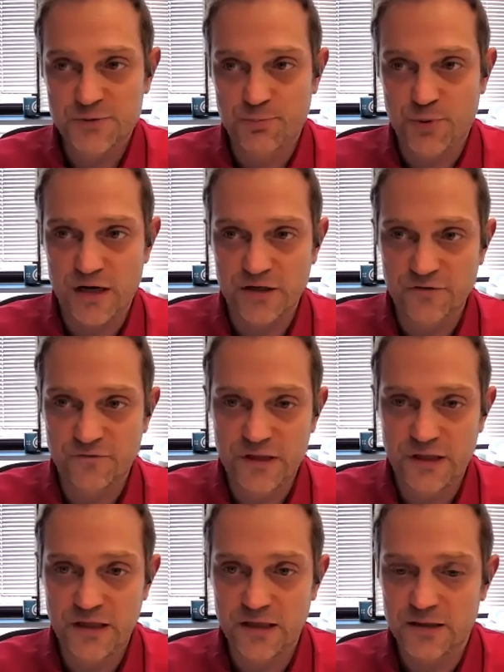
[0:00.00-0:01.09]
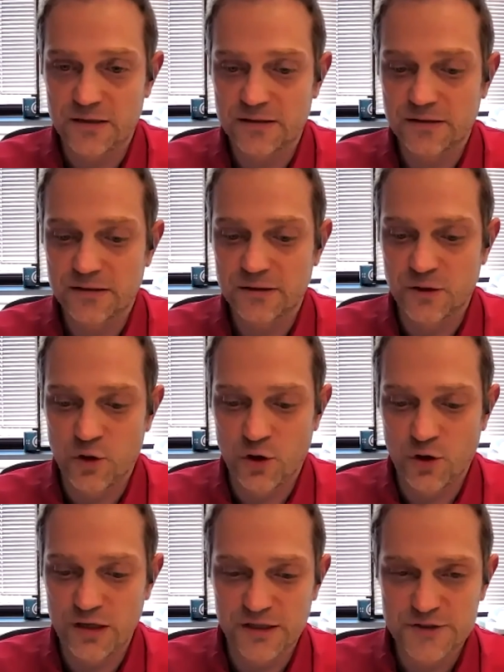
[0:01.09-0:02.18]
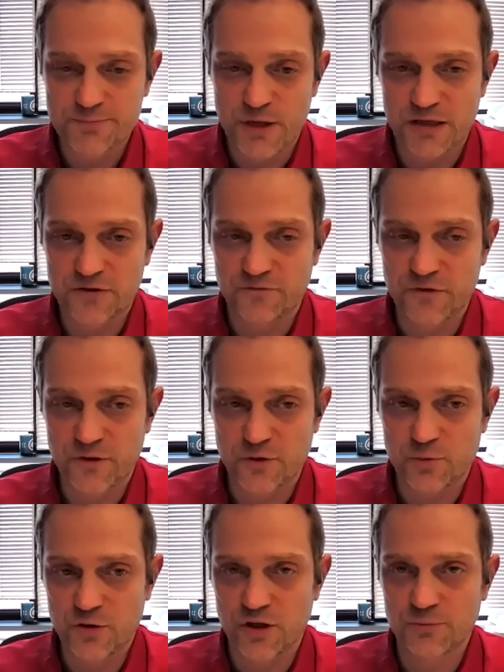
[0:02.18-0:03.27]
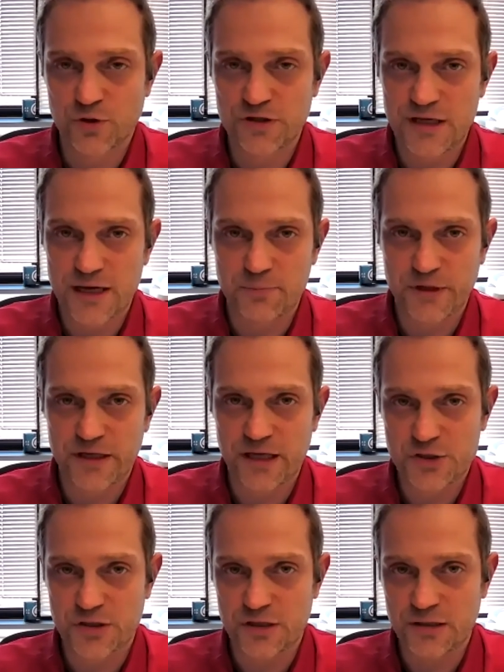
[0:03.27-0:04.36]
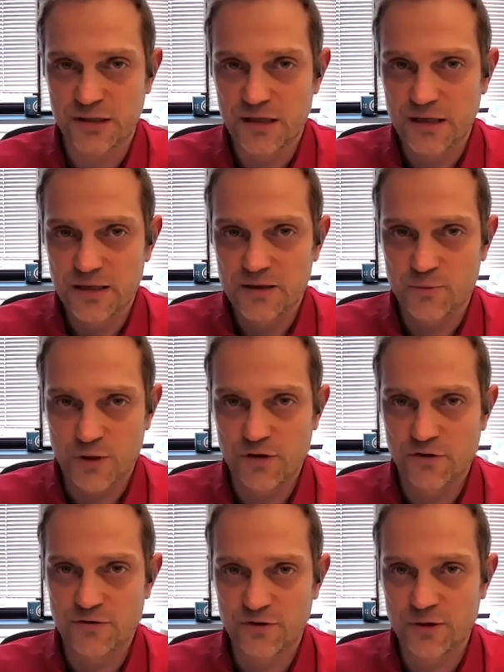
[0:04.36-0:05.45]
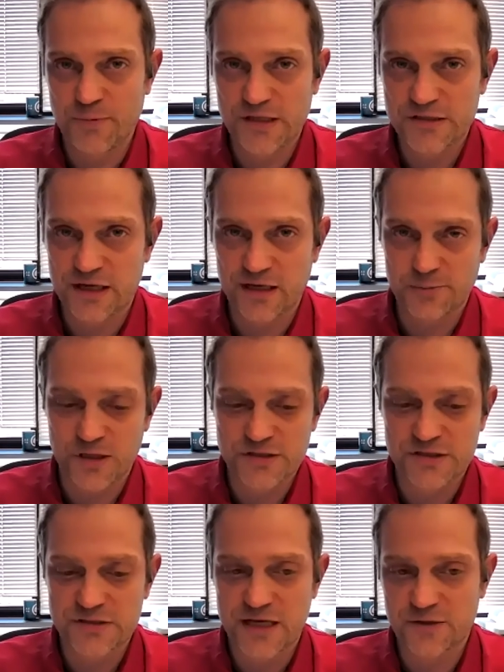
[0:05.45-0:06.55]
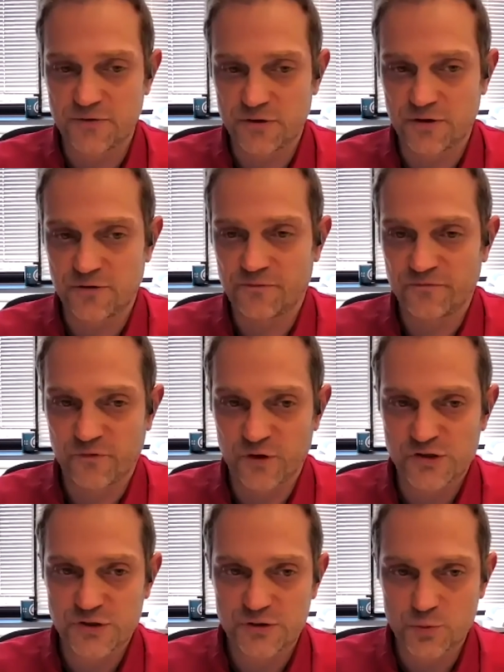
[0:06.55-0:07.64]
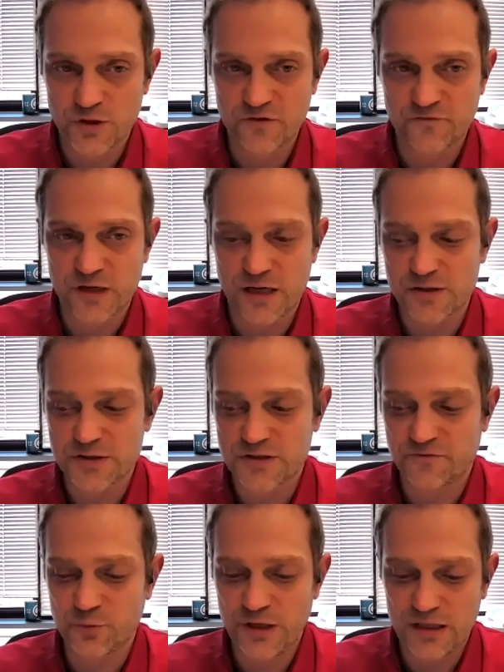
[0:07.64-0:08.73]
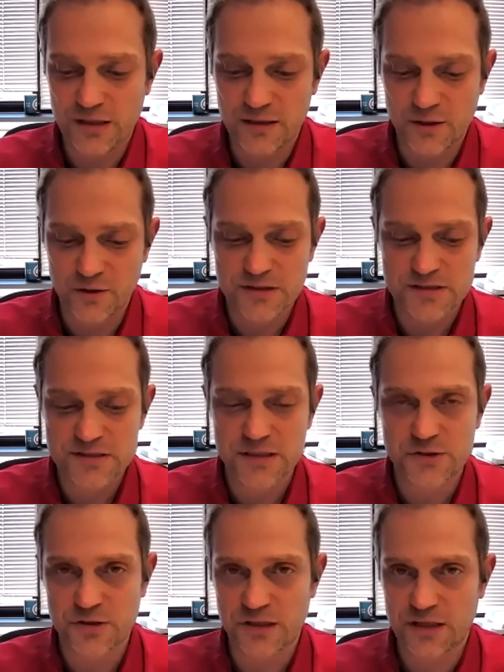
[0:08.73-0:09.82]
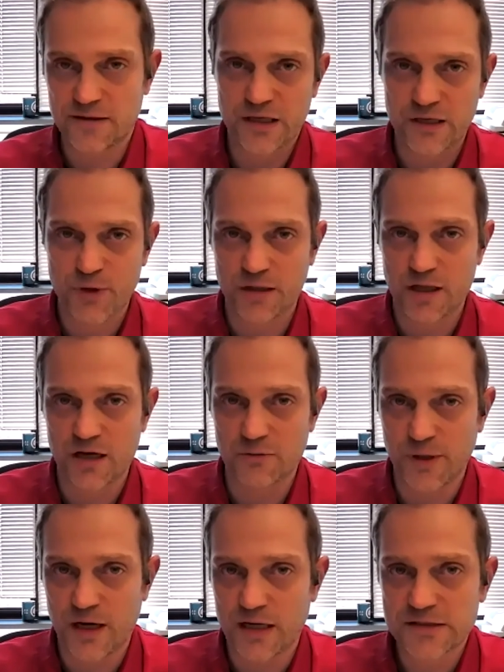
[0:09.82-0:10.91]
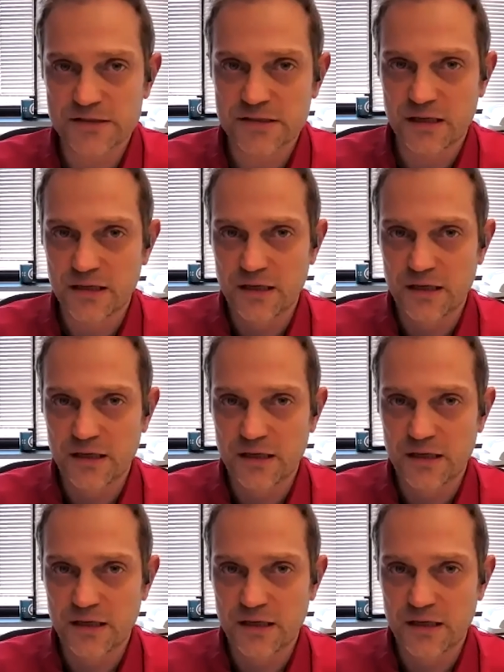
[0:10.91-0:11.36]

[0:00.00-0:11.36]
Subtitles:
As part of the learning, as part of, when you onboard the application, when we go through the baselining process, that, first 24 hours, if we notice that you're being hit by a lot of bots,